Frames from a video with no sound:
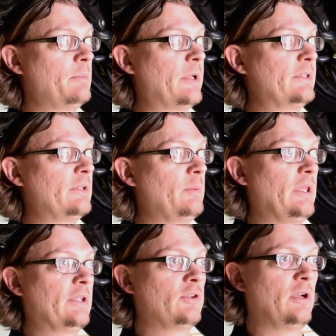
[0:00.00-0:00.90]
But we
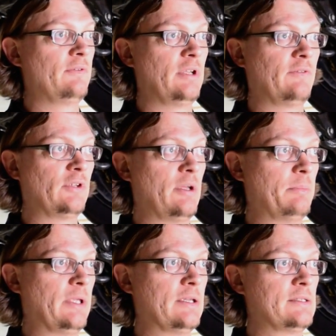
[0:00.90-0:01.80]
like the driveshaft
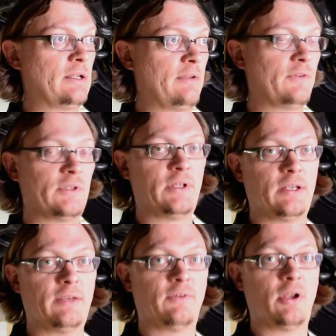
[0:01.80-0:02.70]
shop because it offers a lot
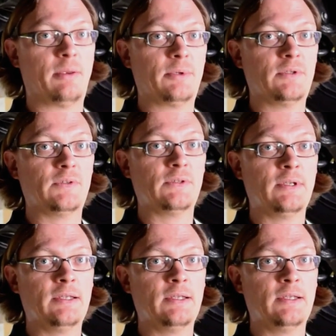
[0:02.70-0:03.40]
of different options.